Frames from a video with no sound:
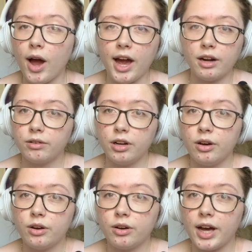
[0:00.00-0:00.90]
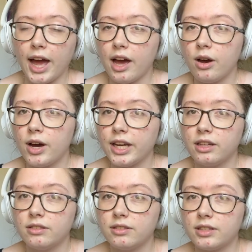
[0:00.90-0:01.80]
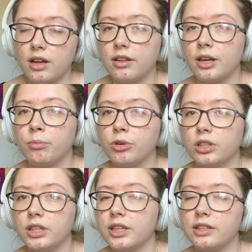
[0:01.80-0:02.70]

I don't know how I can sell them really,